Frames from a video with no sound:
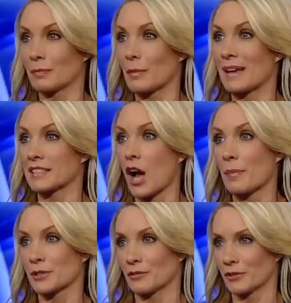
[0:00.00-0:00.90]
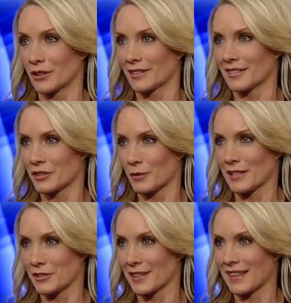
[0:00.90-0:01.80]
the best option for
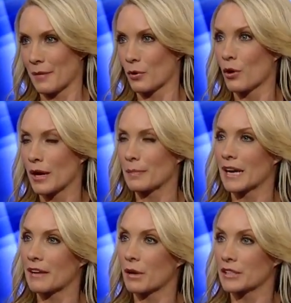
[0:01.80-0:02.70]
Schweitzer at that point. But I